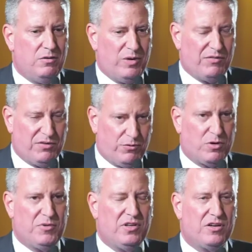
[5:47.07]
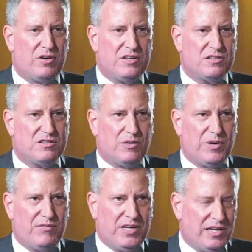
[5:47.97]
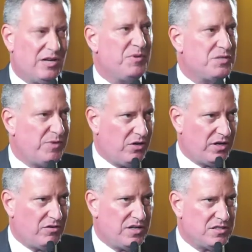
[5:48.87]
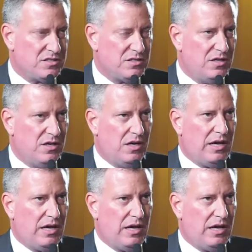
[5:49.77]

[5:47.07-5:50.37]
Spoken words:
have an affordability crisis and we have an income disparity crisis.